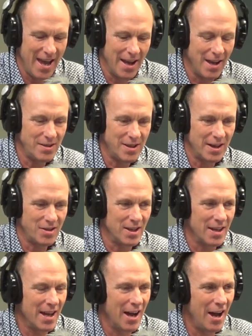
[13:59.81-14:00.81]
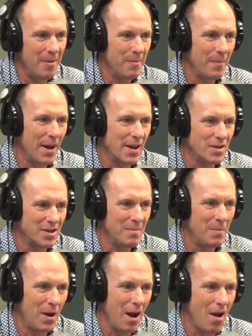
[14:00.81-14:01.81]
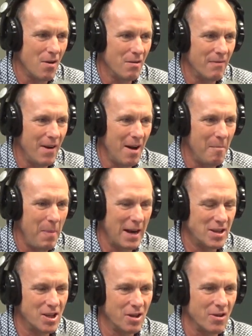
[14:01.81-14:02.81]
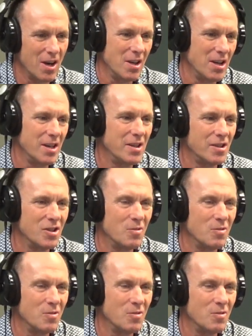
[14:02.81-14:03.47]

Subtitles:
Yeah, it's actually a symbiote of bacteria and yeast